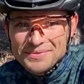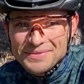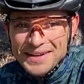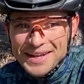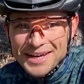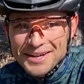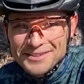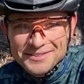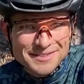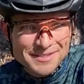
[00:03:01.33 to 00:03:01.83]

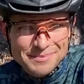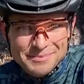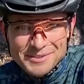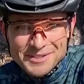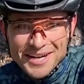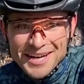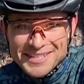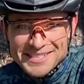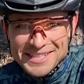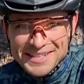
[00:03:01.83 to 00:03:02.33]
nailed some
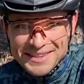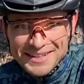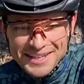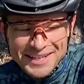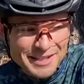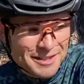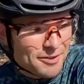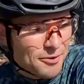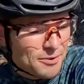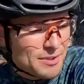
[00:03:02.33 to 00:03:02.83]
shots, I
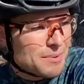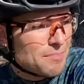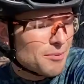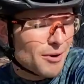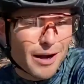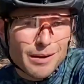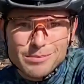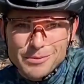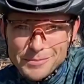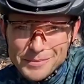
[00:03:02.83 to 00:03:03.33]
think. The only
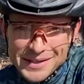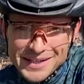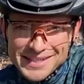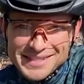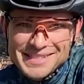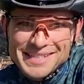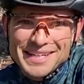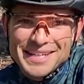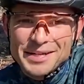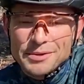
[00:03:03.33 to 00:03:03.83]
problem
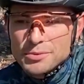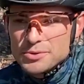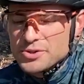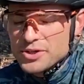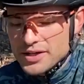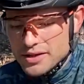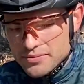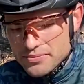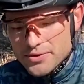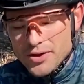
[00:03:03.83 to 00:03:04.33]
is we're
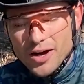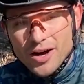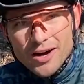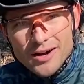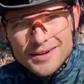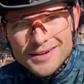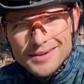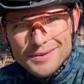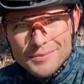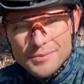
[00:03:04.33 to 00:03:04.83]
trying to
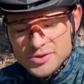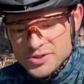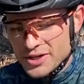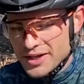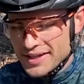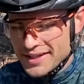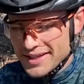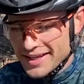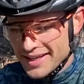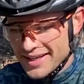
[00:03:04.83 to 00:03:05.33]
vlog, we're trying
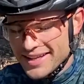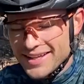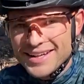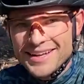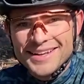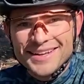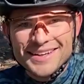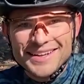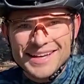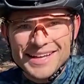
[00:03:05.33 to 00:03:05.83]
to get
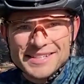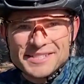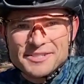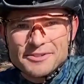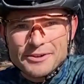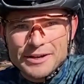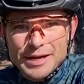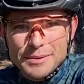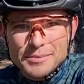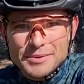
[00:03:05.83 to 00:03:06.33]

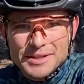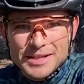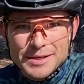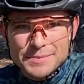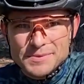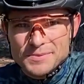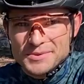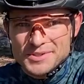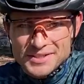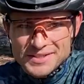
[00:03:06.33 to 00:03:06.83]
Instagram
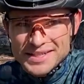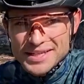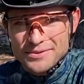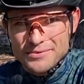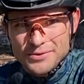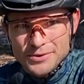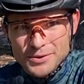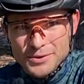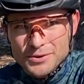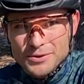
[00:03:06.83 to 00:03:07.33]
clips, which is like
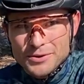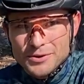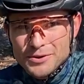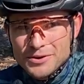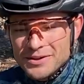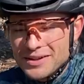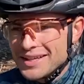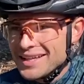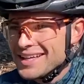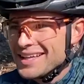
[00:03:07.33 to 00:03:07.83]

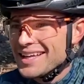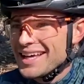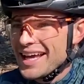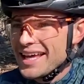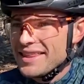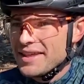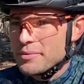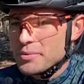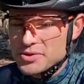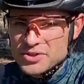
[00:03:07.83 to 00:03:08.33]
vertical, and
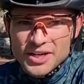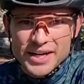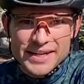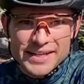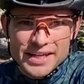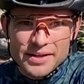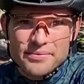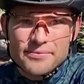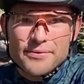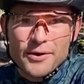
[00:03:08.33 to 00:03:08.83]
then we're trying to
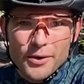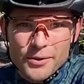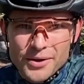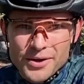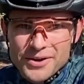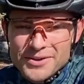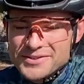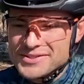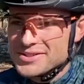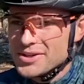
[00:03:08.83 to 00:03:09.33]
get
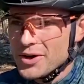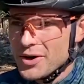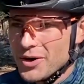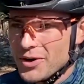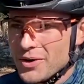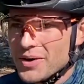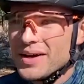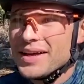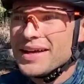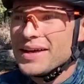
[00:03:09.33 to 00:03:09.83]
photos.
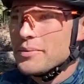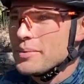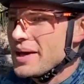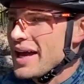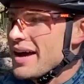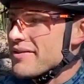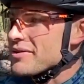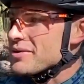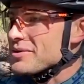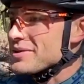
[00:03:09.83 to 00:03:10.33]
So we
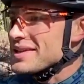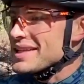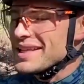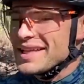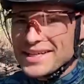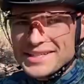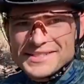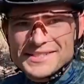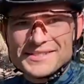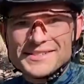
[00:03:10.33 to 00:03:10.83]
haven't really
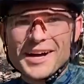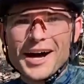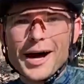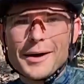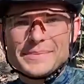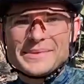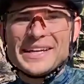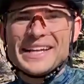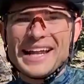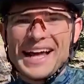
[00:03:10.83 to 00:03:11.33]
like
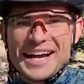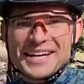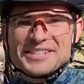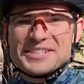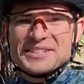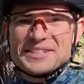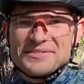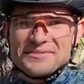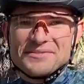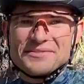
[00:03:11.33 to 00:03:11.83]
stopped and
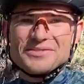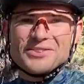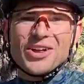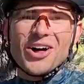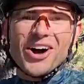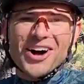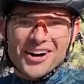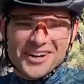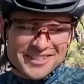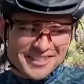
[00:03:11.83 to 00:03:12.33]
actually
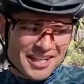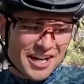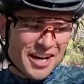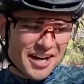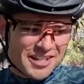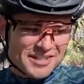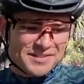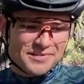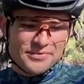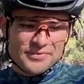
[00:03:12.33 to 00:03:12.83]
vlogged
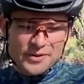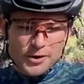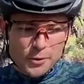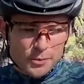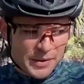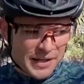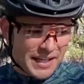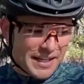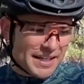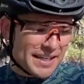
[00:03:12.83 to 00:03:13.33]
us
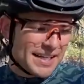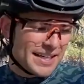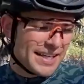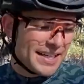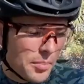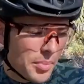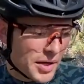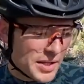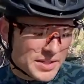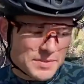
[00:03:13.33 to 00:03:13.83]
filming,
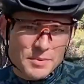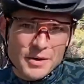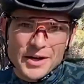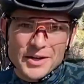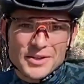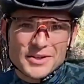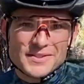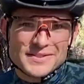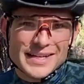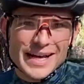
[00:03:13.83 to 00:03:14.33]
but it's probably a
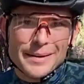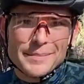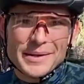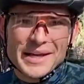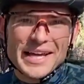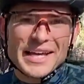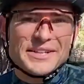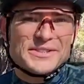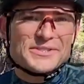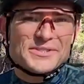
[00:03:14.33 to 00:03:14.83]
good time to
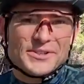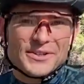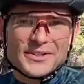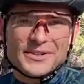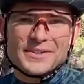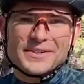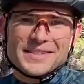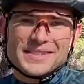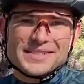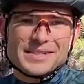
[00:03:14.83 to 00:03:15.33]
insert
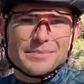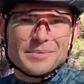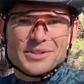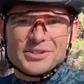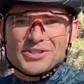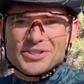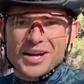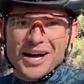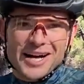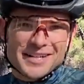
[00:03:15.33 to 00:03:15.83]
some of the
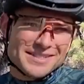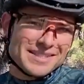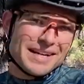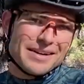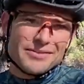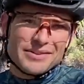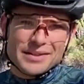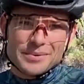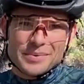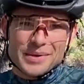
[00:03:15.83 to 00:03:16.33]
shots and
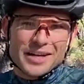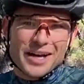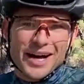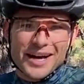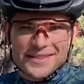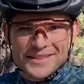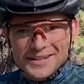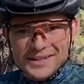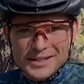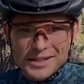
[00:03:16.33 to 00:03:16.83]
everything we got
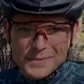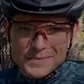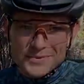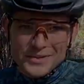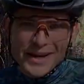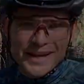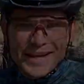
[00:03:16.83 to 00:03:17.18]
in the clips right